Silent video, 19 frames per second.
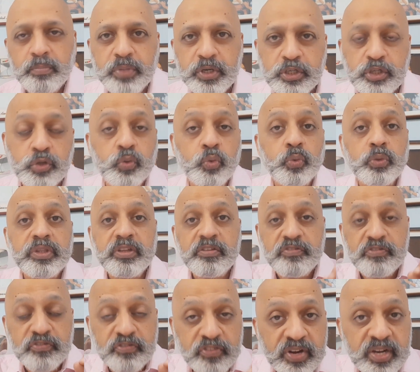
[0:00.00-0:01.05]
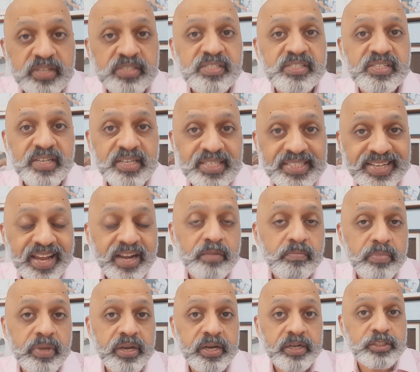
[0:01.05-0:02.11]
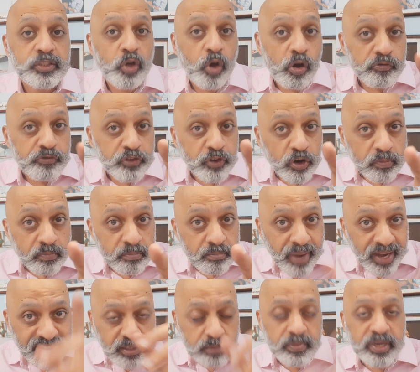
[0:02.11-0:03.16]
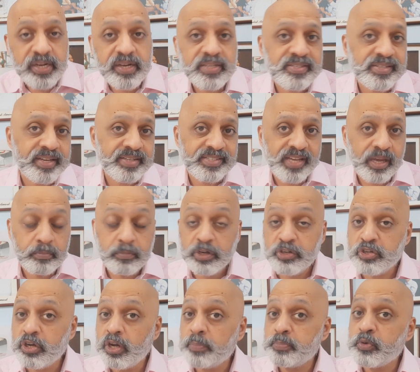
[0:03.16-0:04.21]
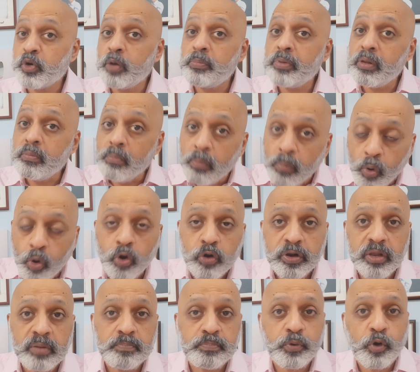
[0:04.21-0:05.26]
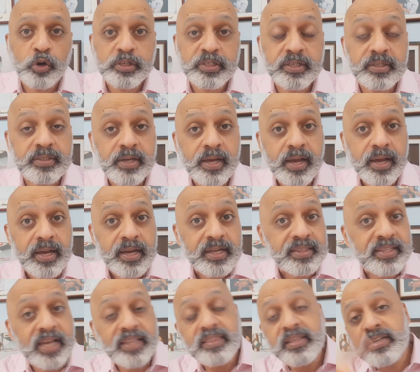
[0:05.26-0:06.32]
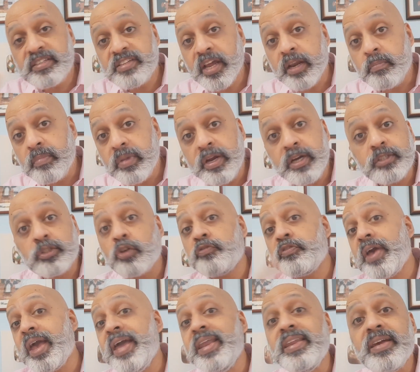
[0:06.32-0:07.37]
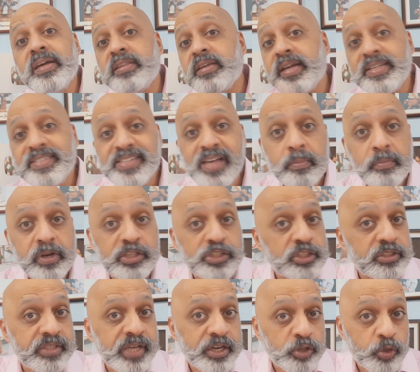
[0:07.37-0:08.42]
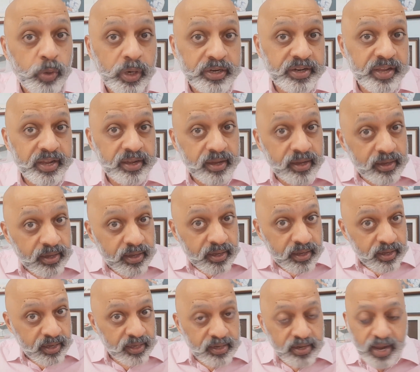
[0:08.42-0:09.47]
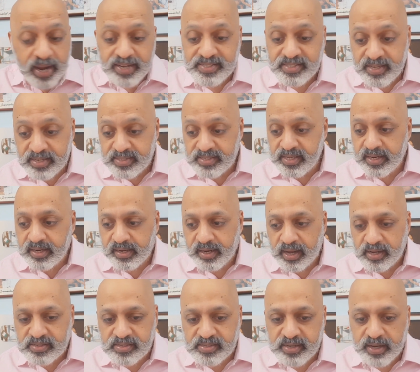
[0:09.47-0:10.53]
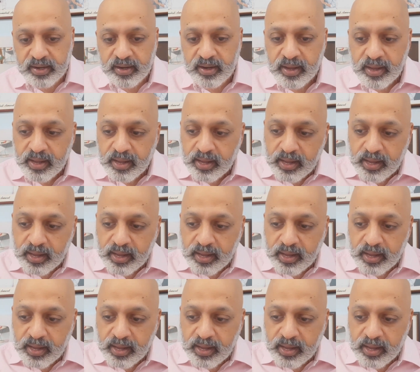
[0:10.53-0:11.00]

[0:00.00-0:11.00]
number two, the first 10 minutes of your mathematics examination are probably more important than the 10 minutes of any other examination that you are taking in ICSE class 10.